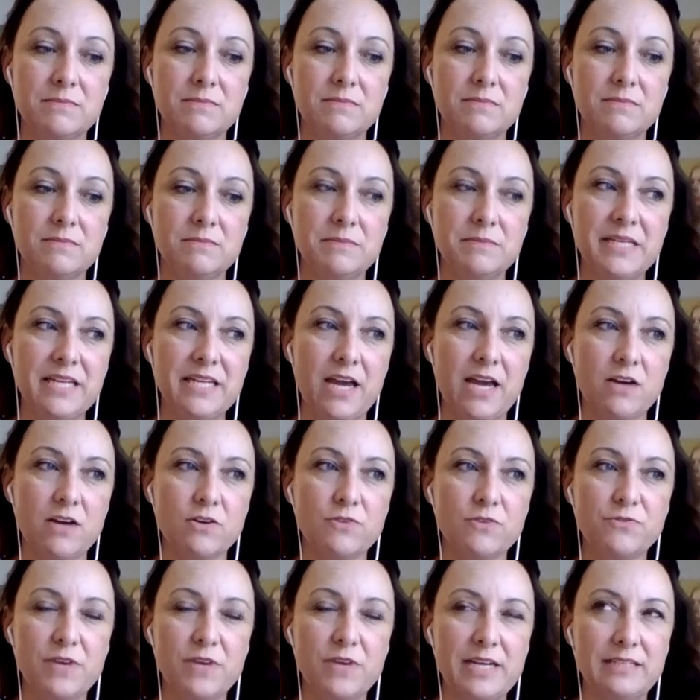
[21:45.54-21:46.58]
But
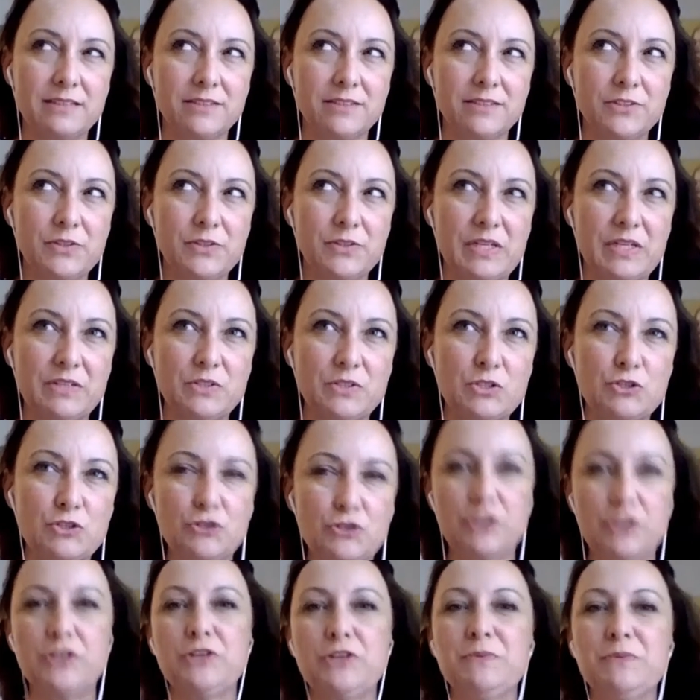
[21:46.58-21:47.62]
I'll find little things
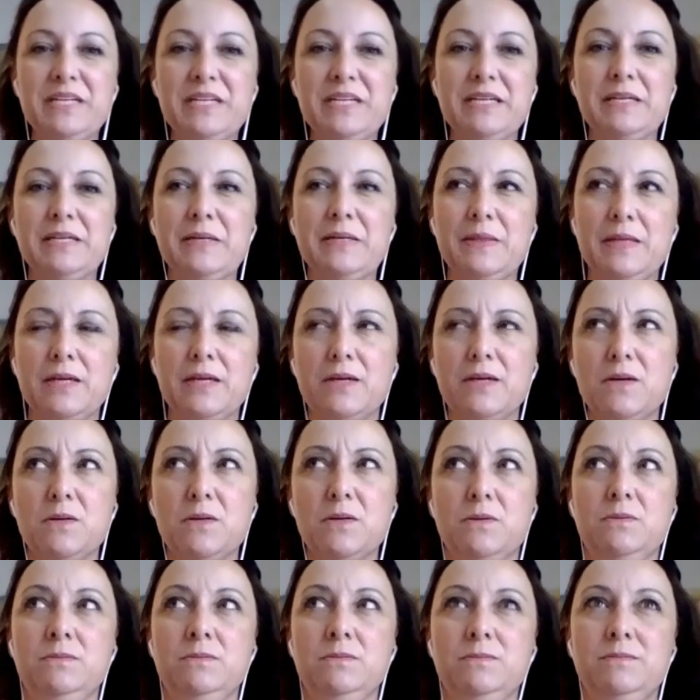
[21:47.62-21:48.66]
trigger me, and I think,
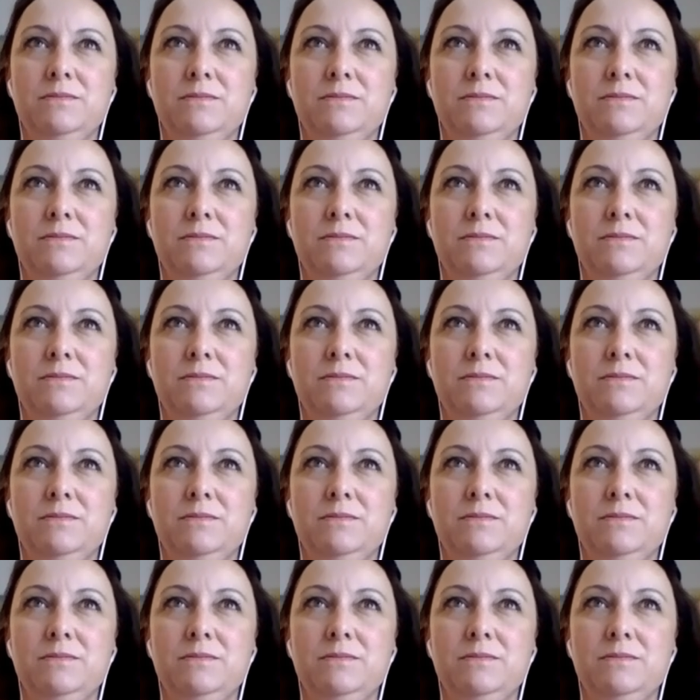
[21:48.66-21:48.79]
oh,